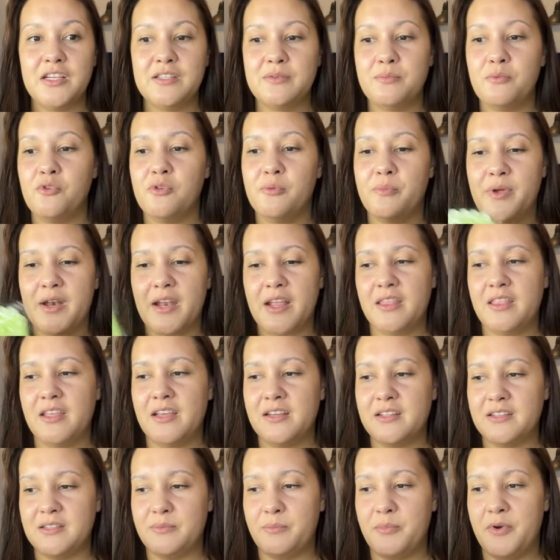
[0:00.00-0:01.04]
small but I
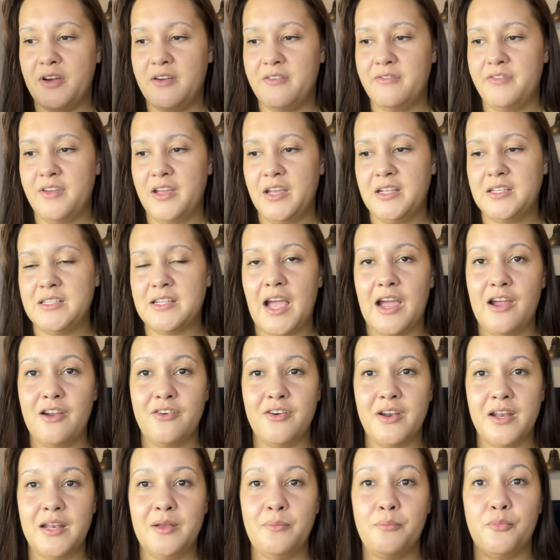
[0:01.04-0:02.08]
think it's perfect I
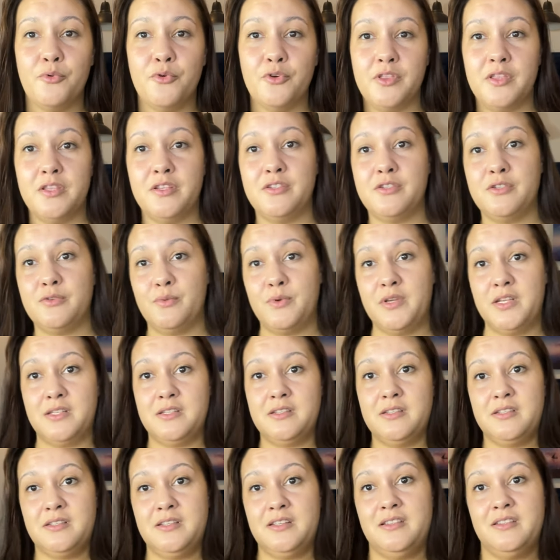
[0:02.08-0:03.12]
already bought the
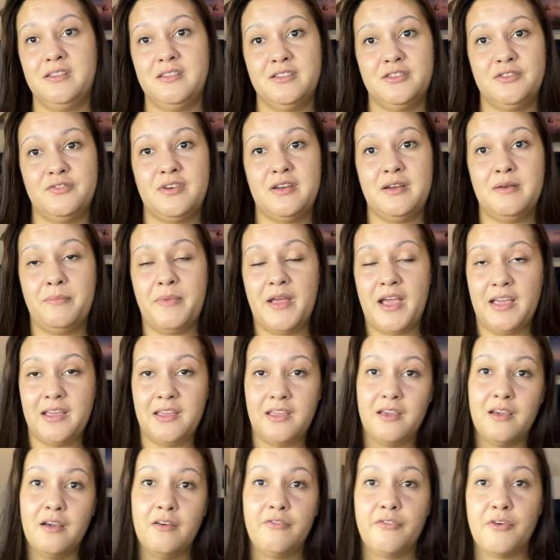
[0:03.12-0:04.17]
sweets it's in this red bag
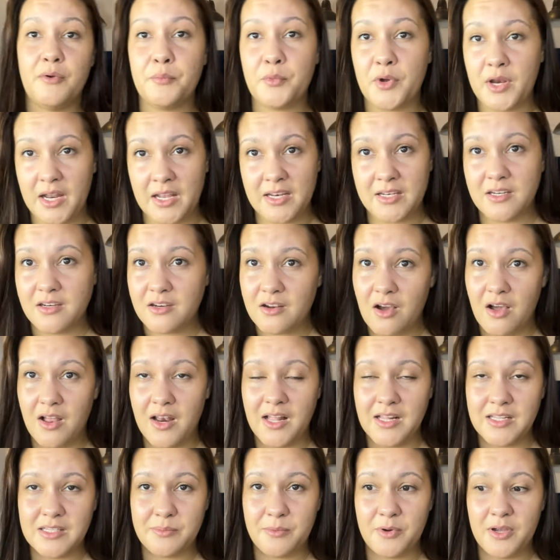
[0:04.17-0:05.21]
here from when I did
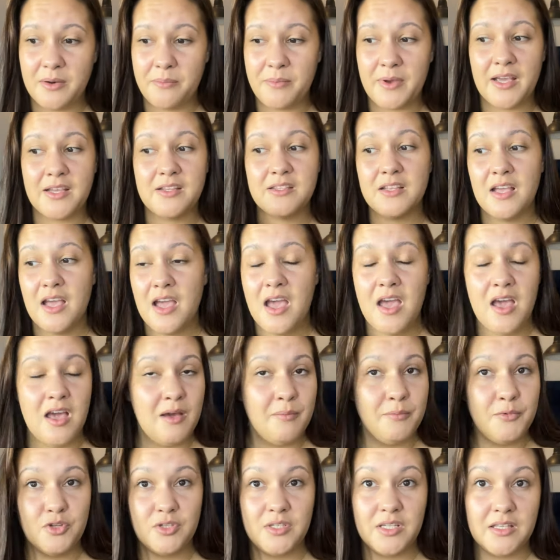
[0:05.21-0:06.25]
Carlisle's body packs
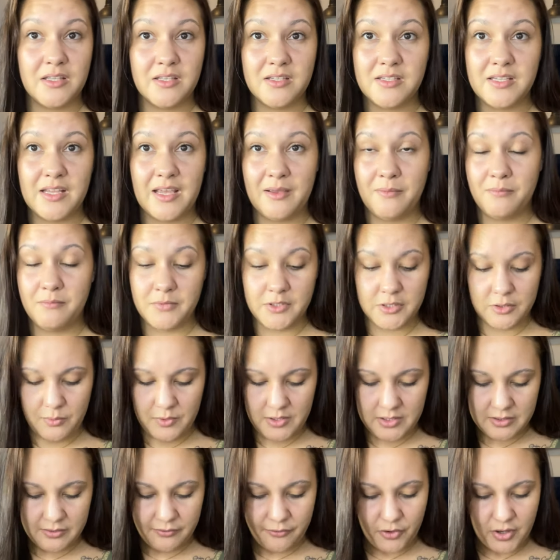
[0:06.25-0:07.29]
I'm using the same
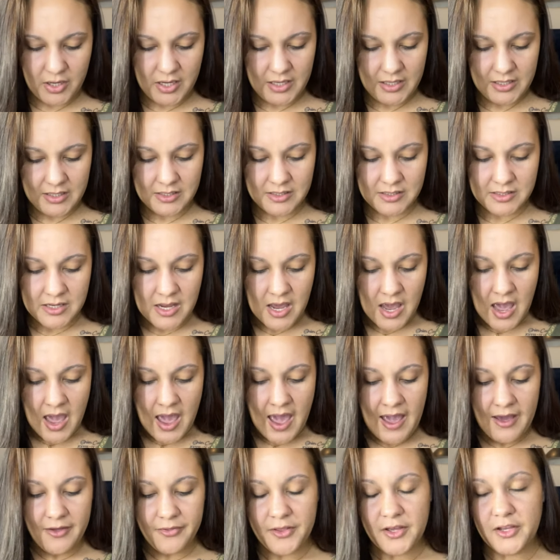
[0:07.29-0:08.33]
sweets for his
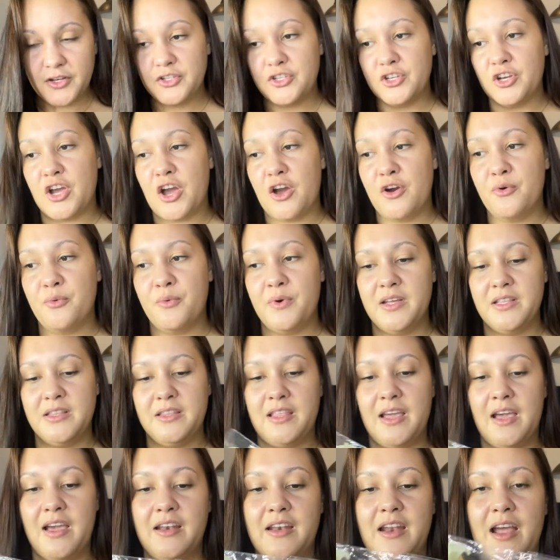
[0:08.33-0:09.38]
and then to go with
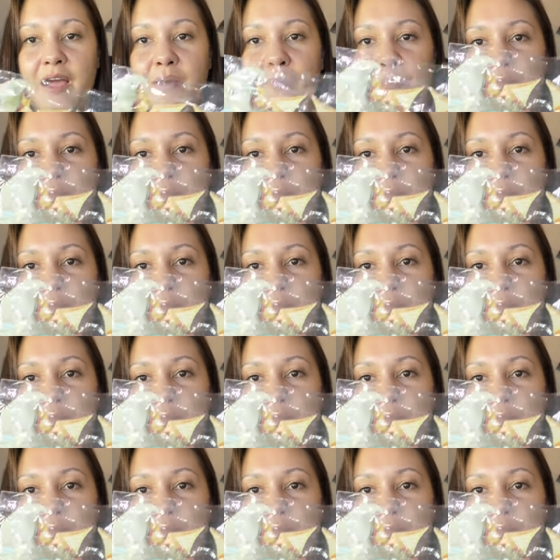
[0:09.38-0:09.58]
that I